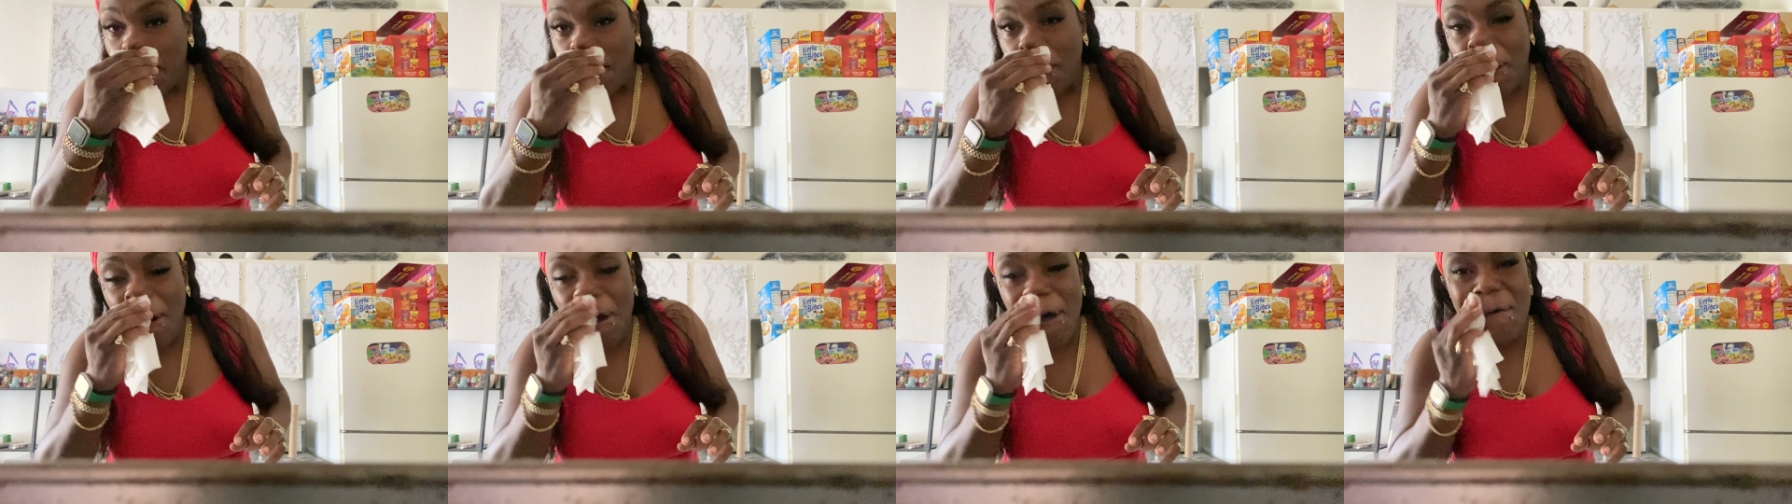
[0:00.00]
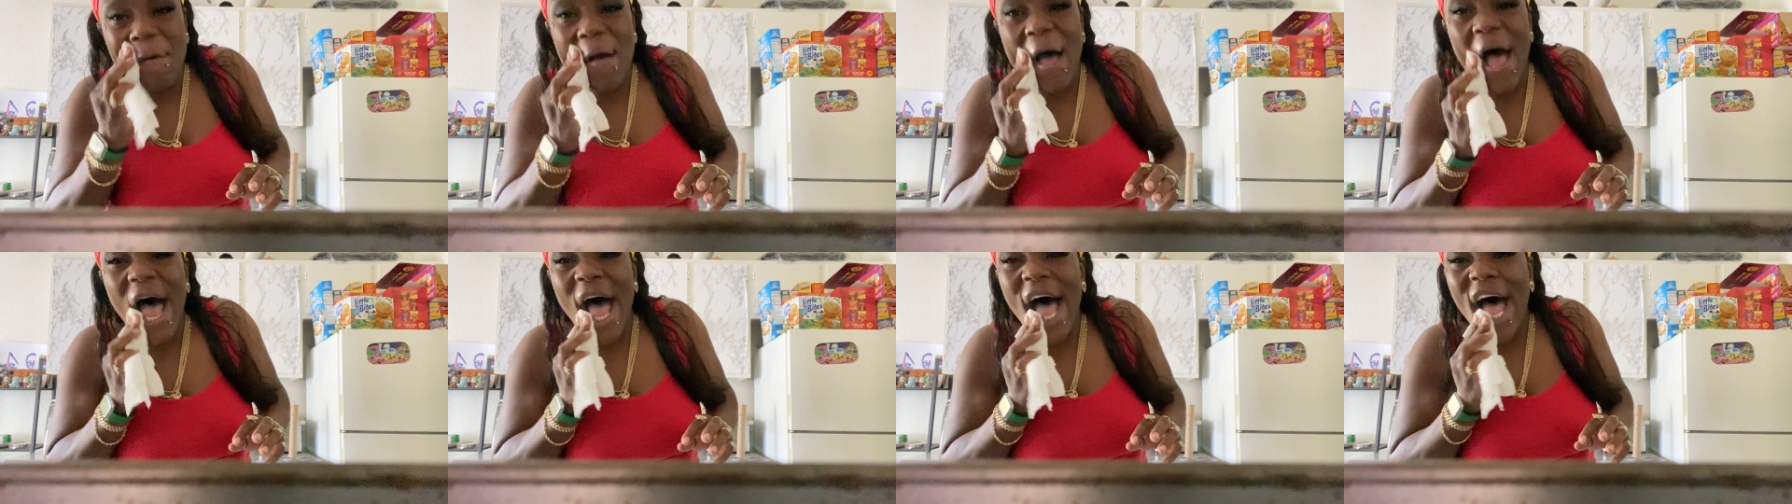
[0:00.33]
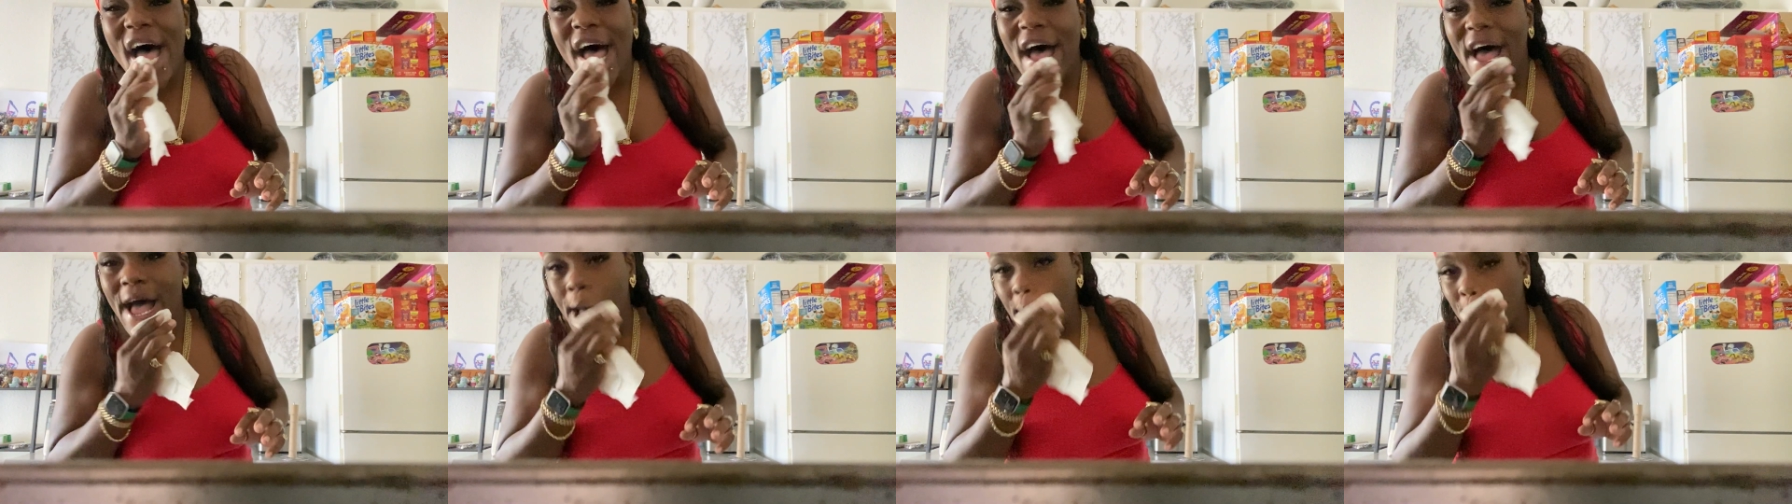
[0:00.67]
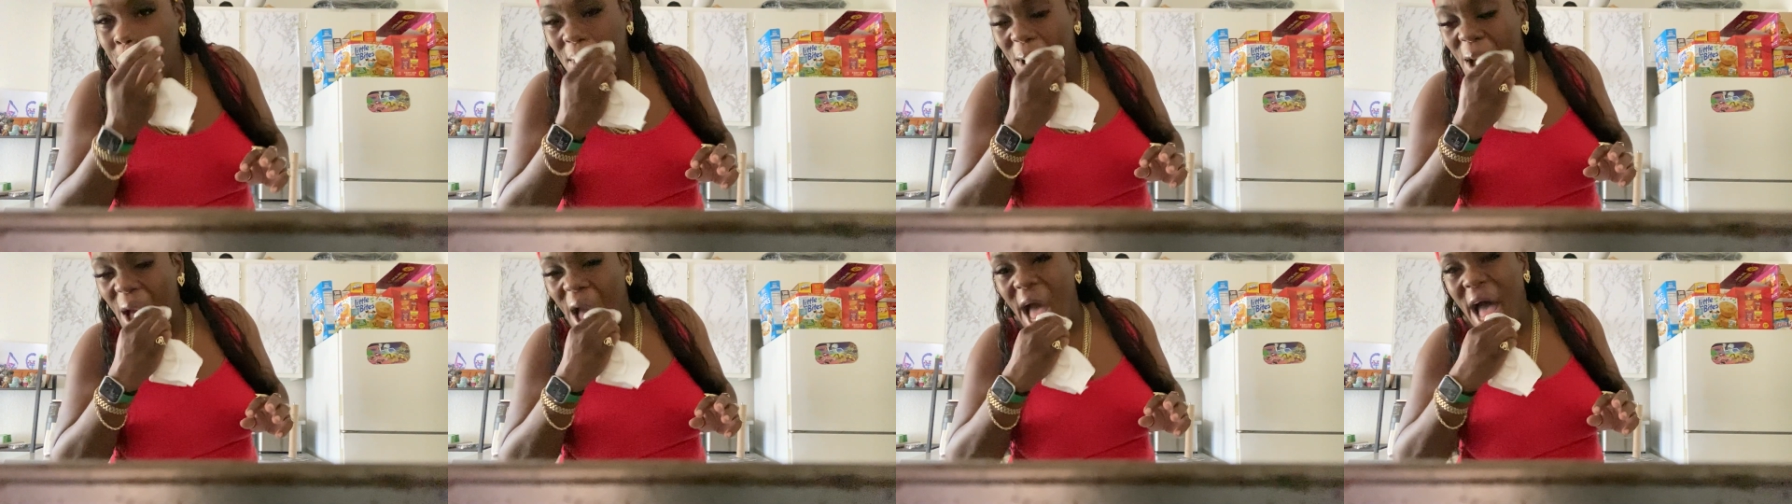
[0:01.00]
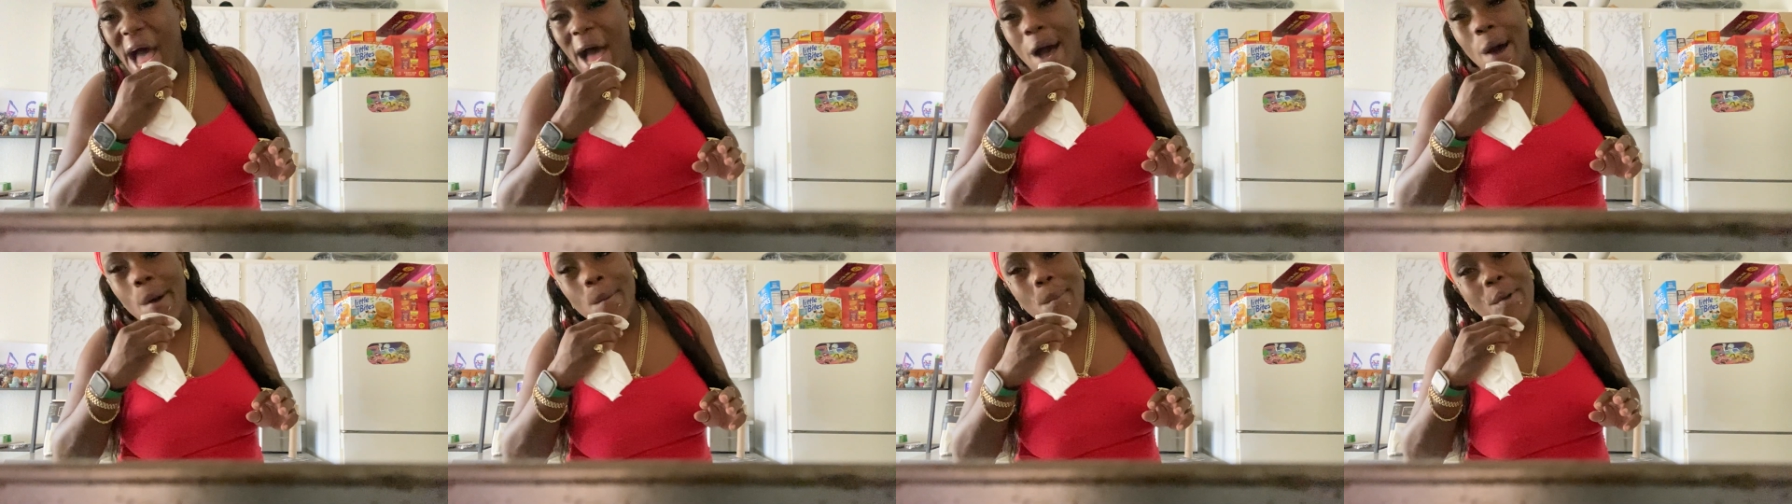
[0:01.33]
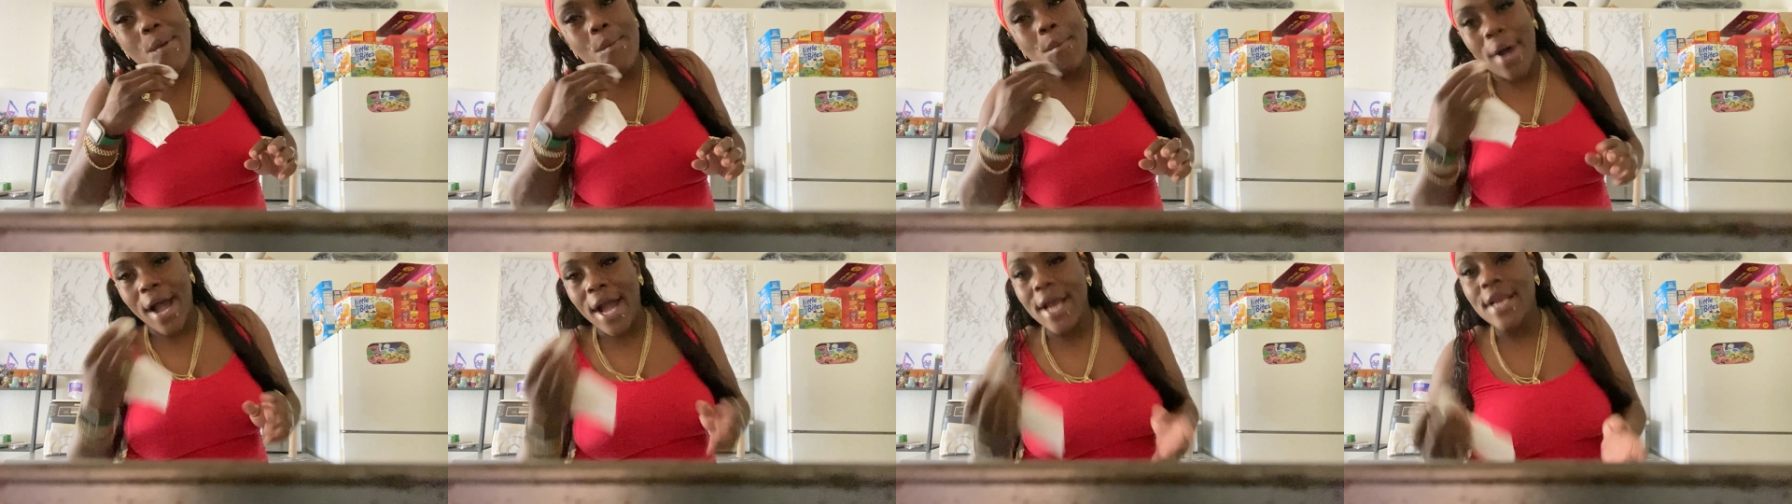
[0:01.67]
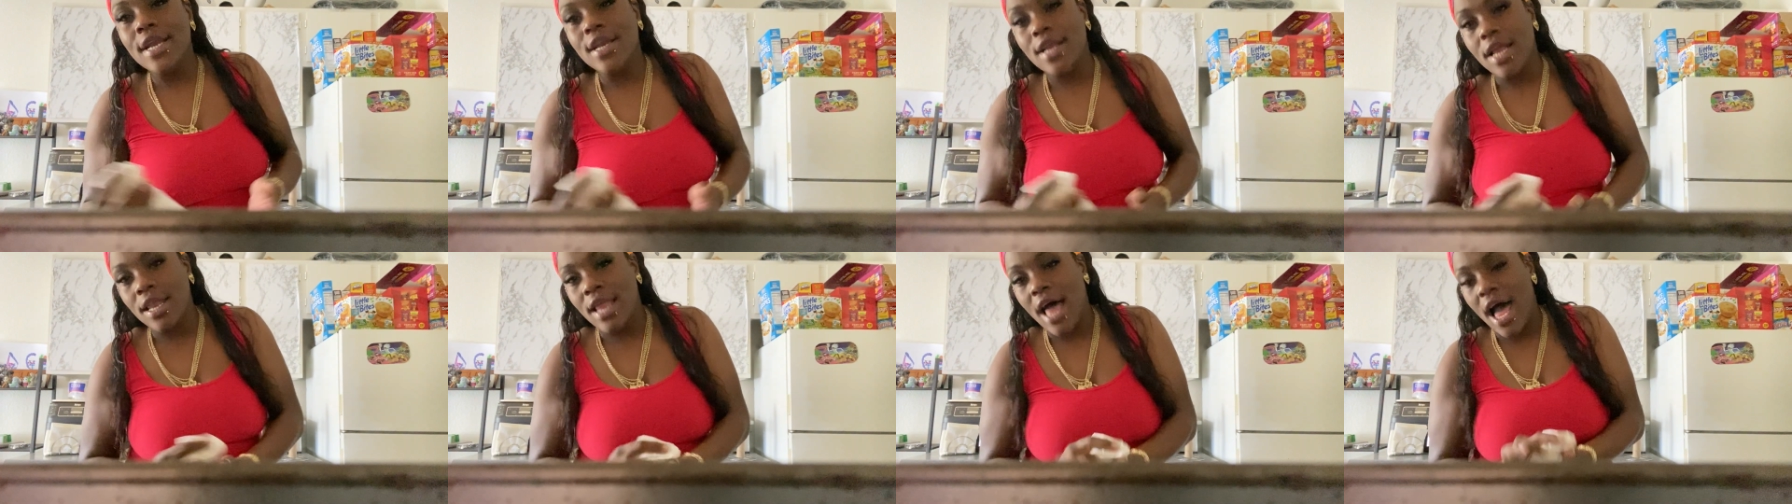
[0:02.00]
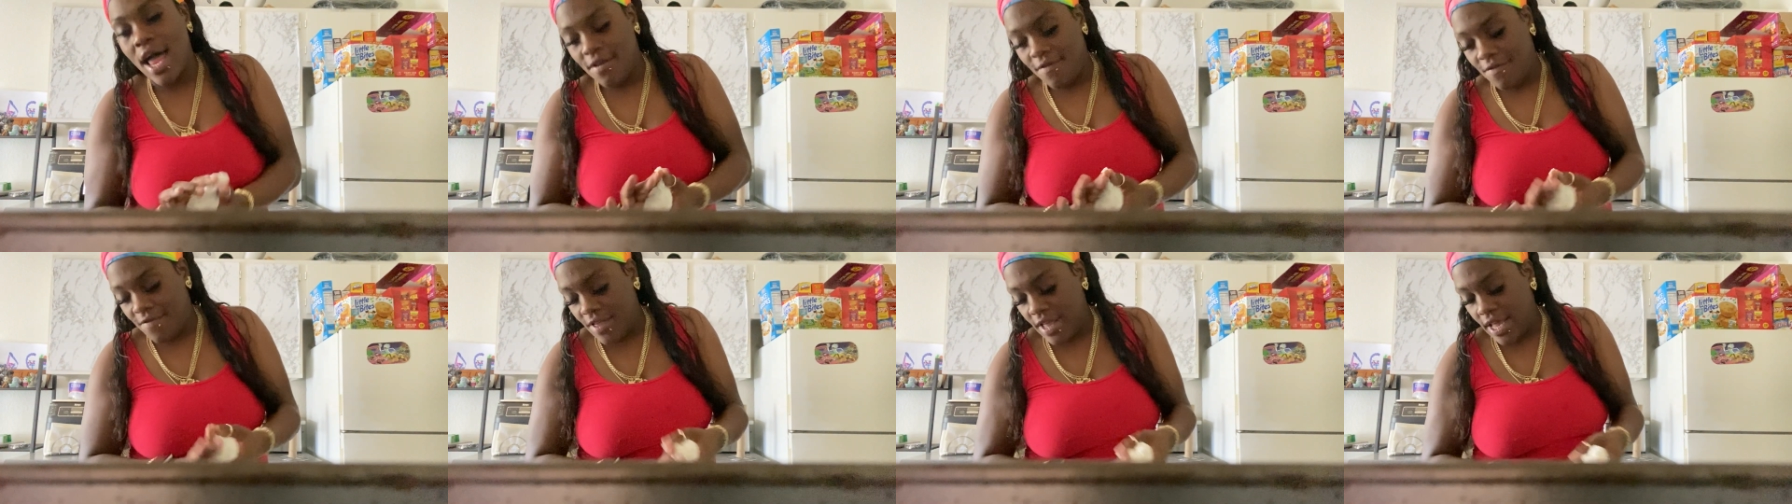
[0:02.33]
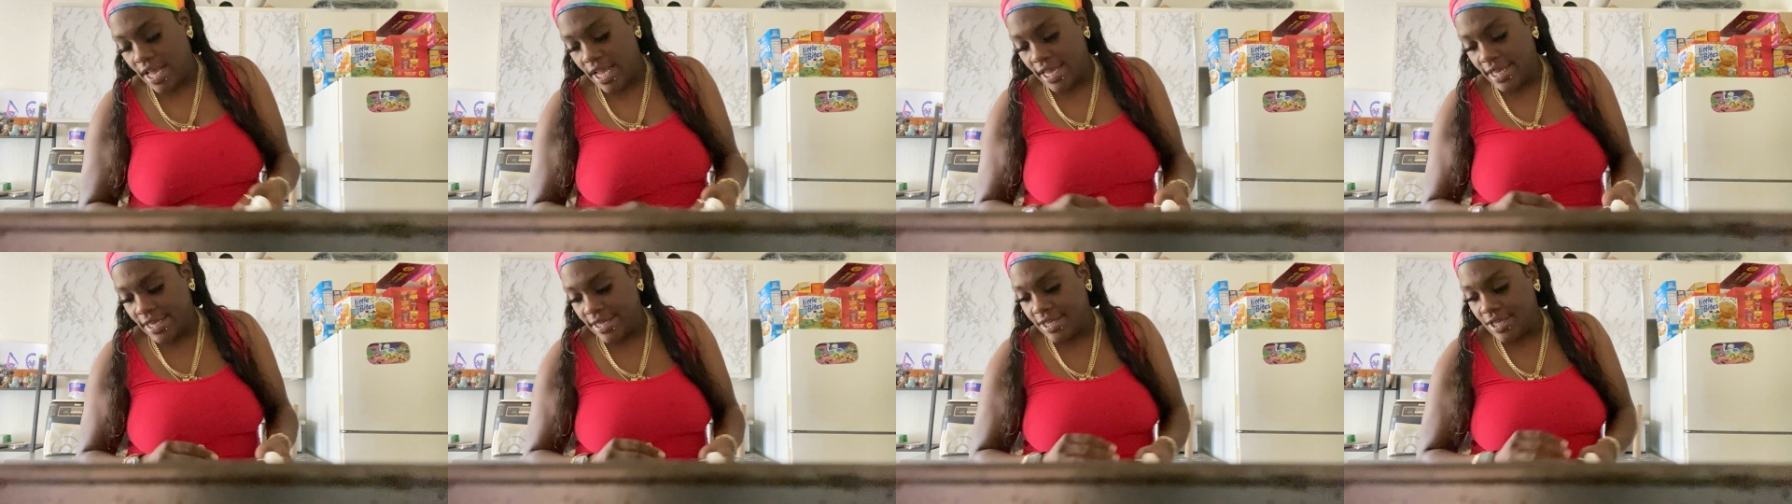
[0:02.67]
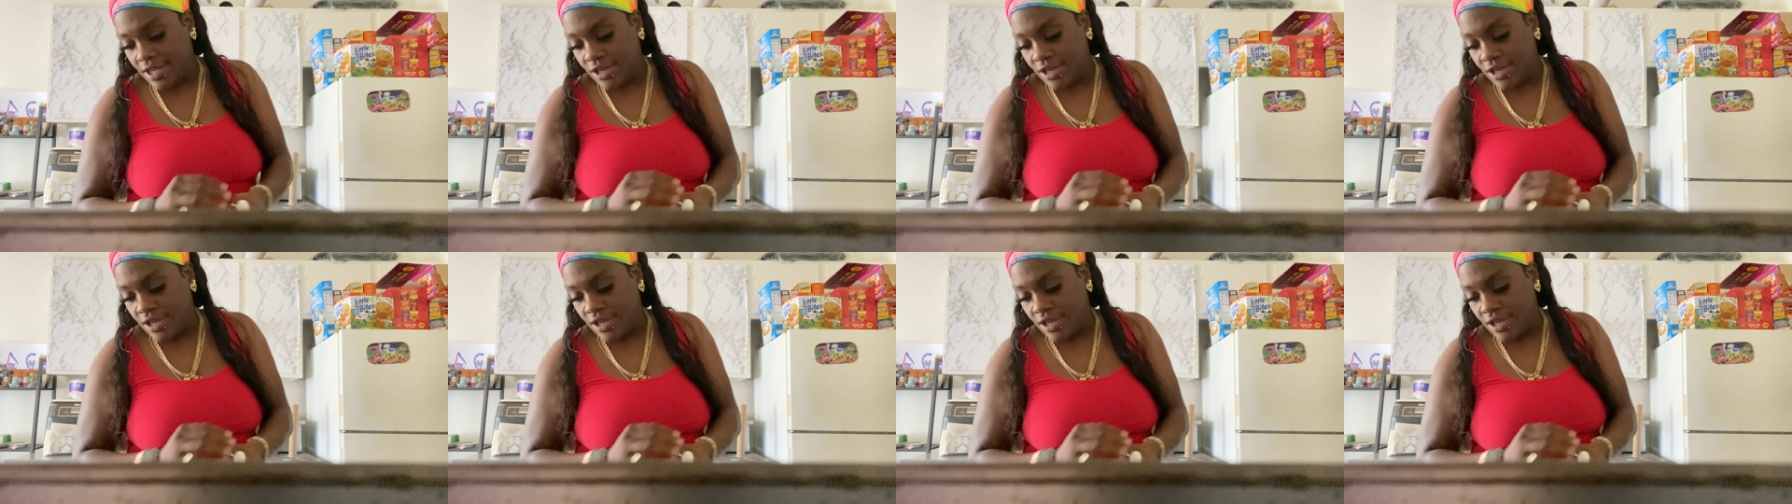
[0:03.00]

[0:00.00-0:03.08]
Uh, I'm open-minded a lot of things.